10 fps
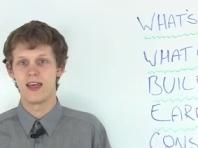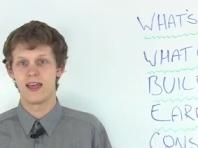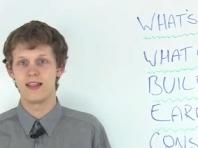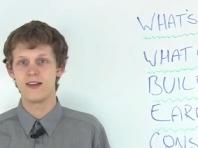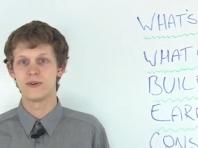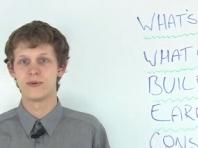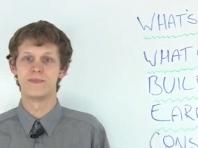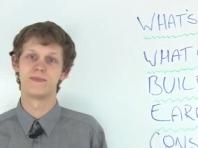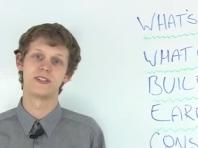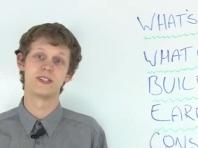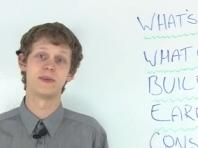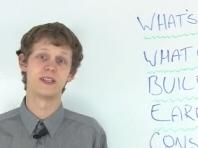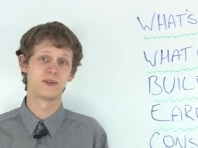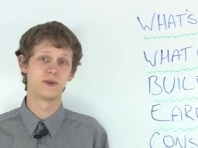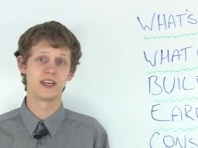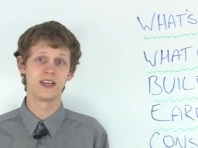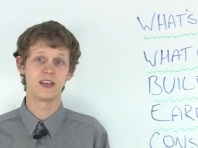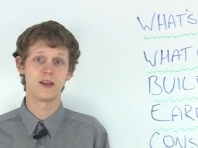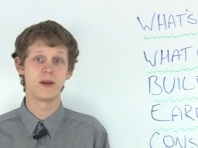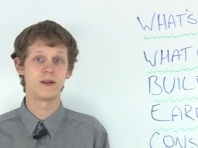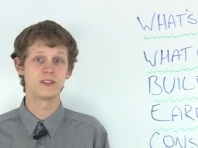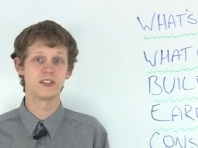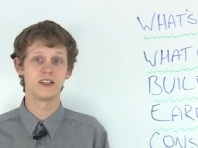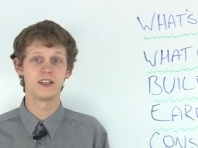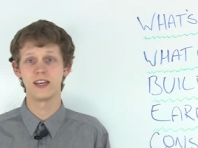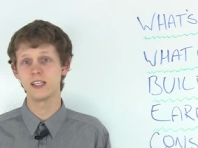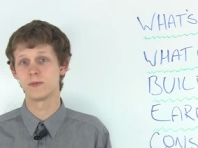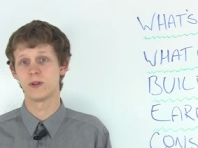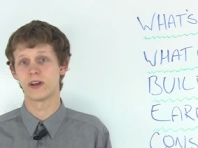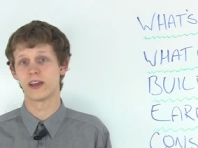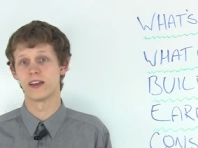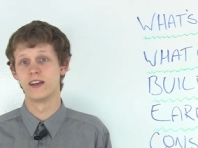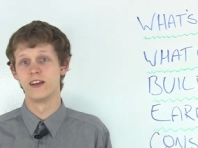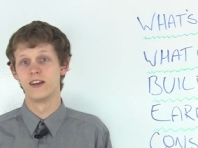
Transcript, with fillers: Hello, this is me talking about uh, guest blogging.